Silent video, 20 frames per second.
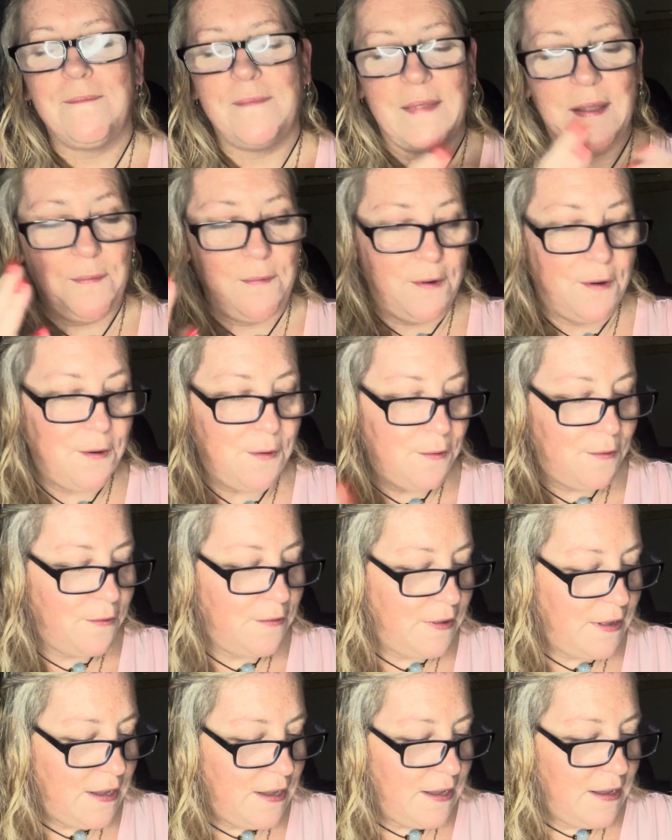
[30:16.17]
we're all
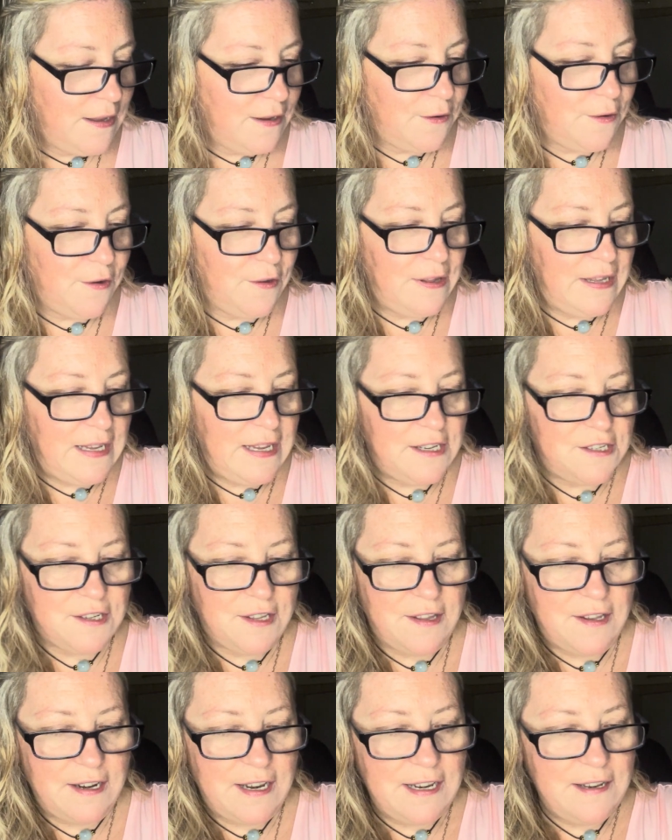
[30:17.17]
calling each
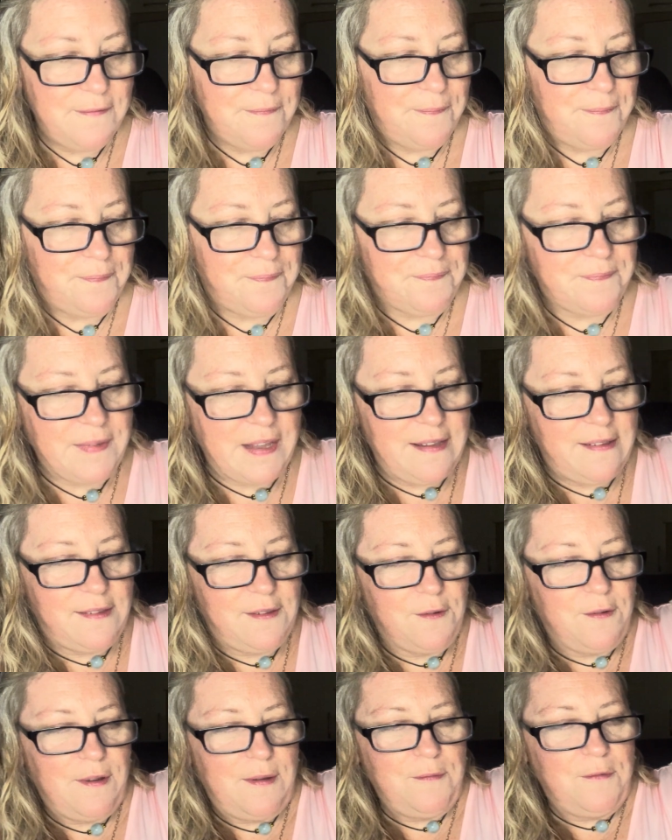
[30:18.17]
other in.
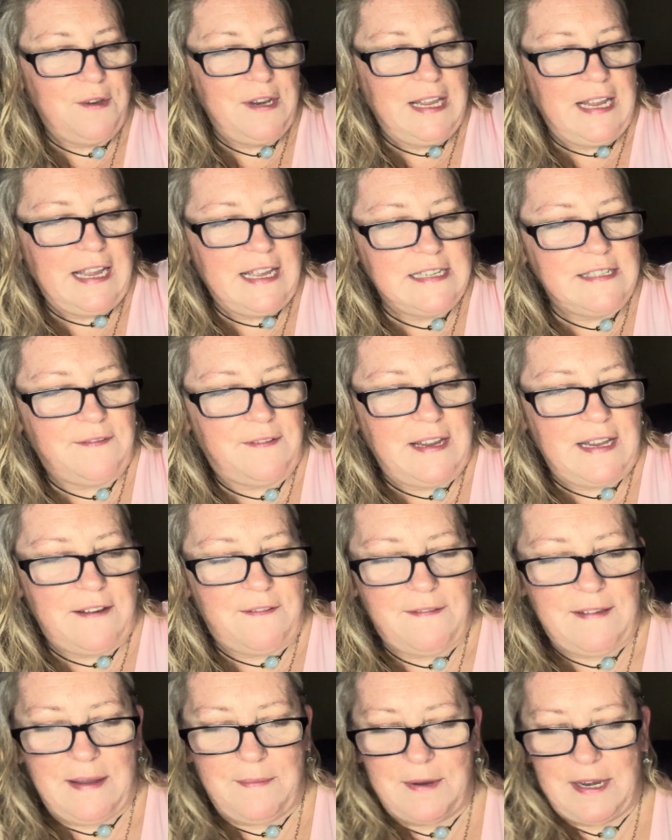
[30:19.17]
So I'm going to get a Divine
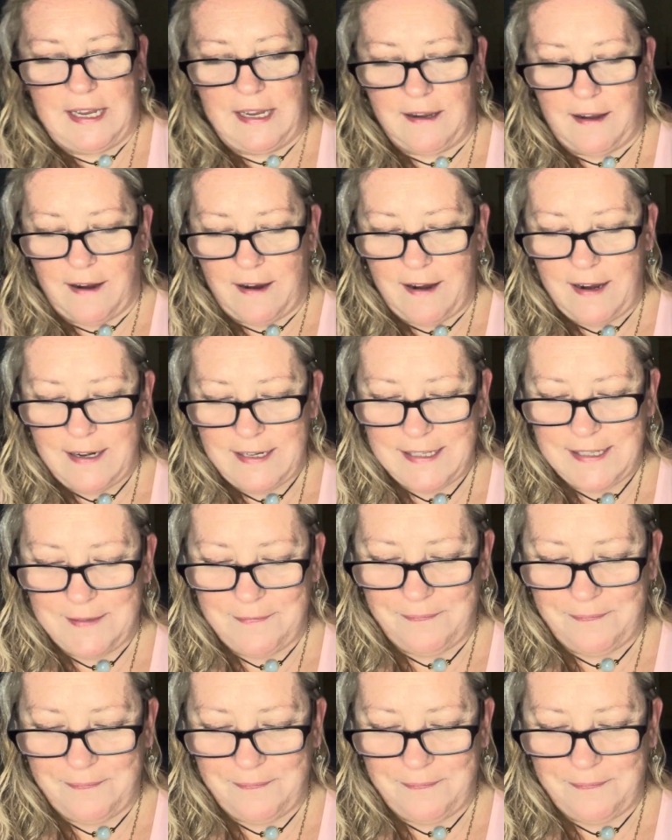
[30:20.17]
Feminine card.